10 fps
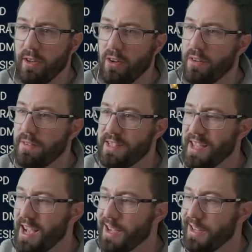off
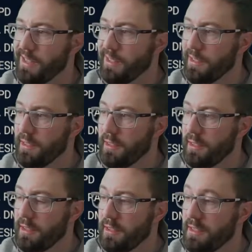attack.
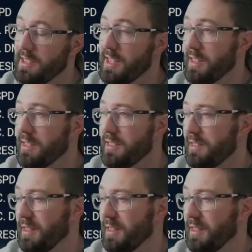His attack's like